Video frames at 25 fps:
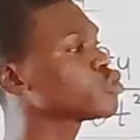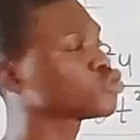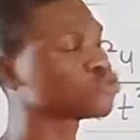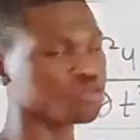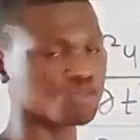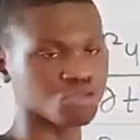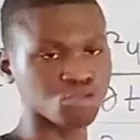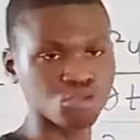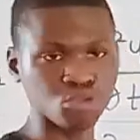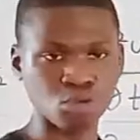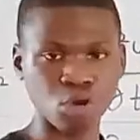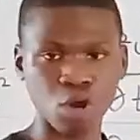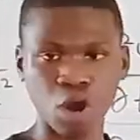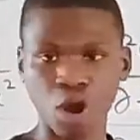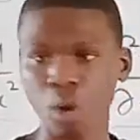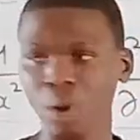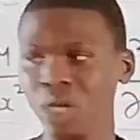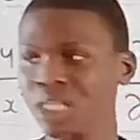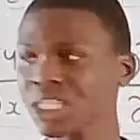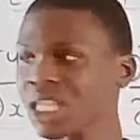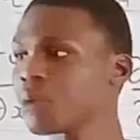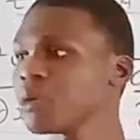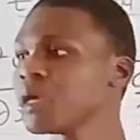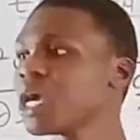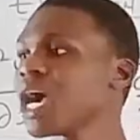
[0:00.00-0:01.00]
to do, or what
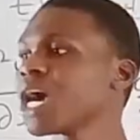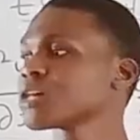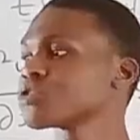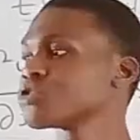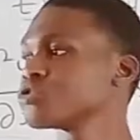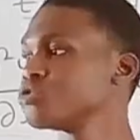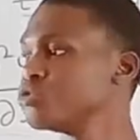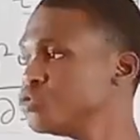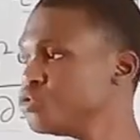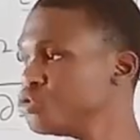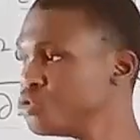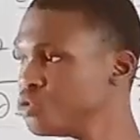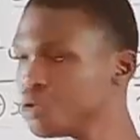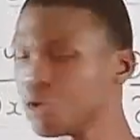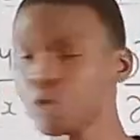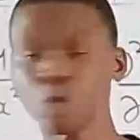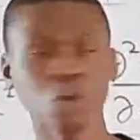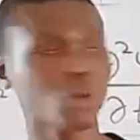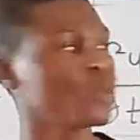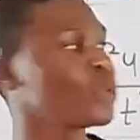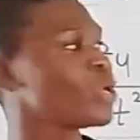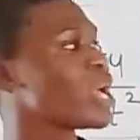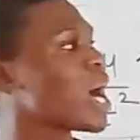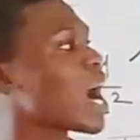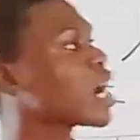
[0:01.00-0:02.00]
are we asked to do?
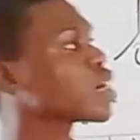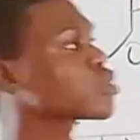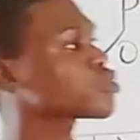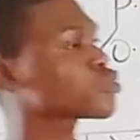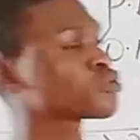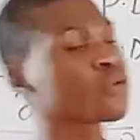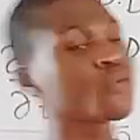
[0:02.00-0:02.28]
We are asked to